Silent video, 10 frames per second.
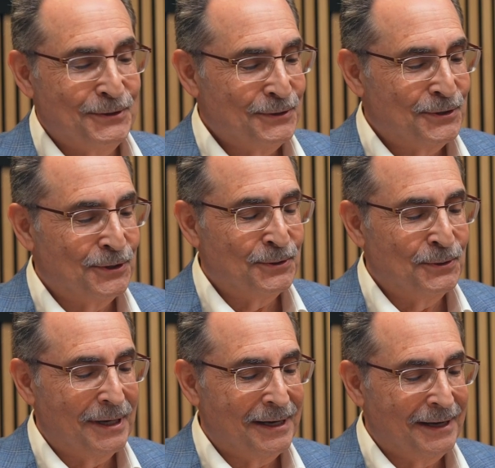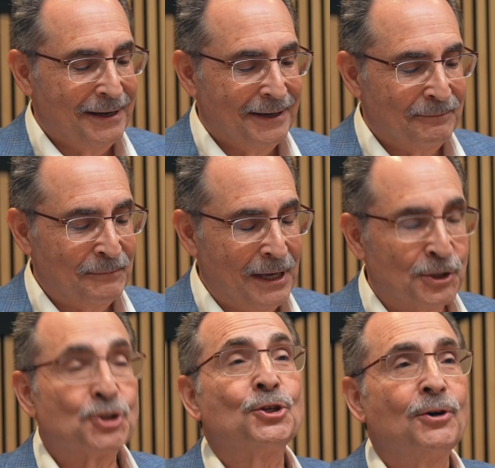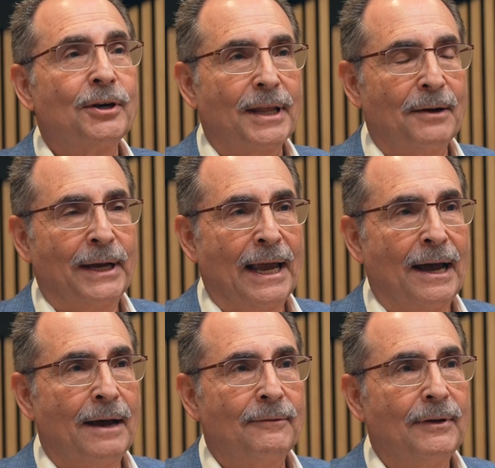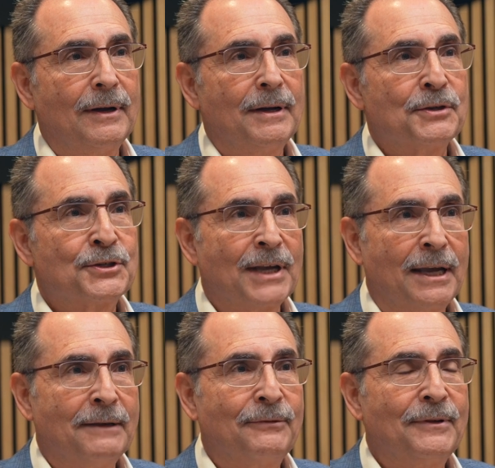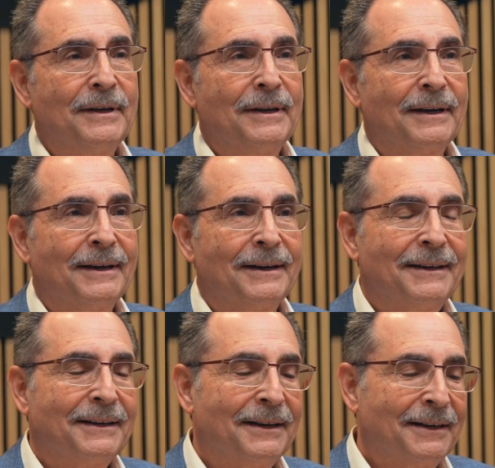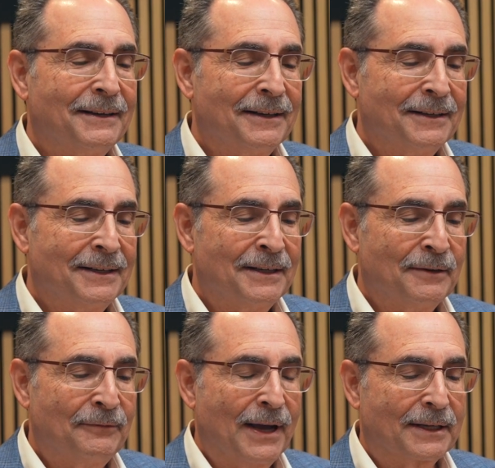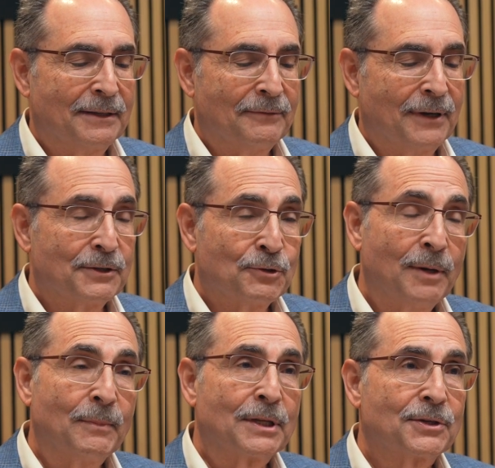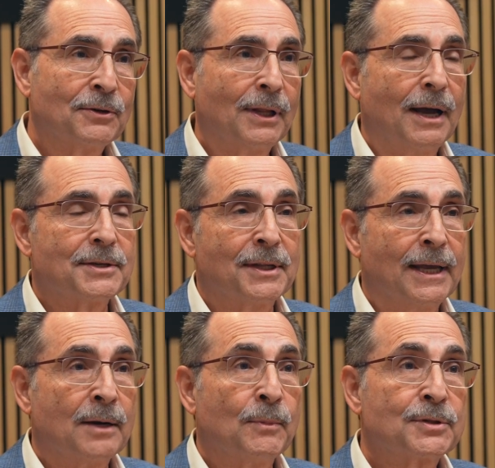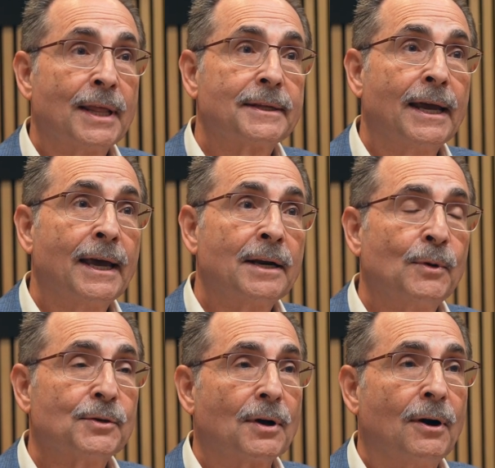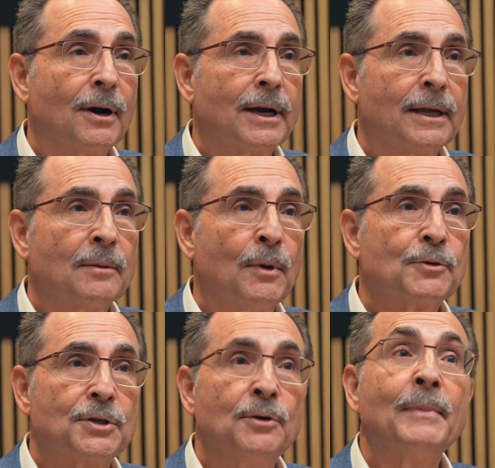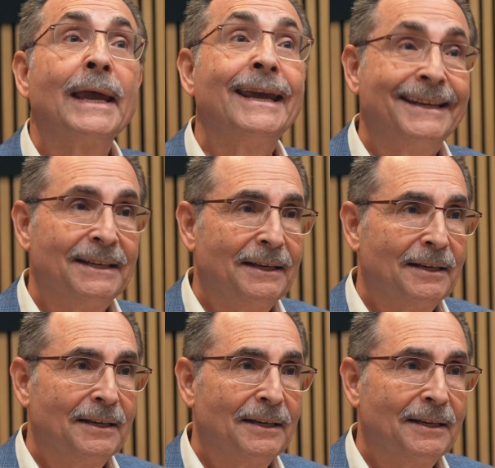to ensure that we have safe and effective treatments utilizing the animals, and that the animals are in the most humane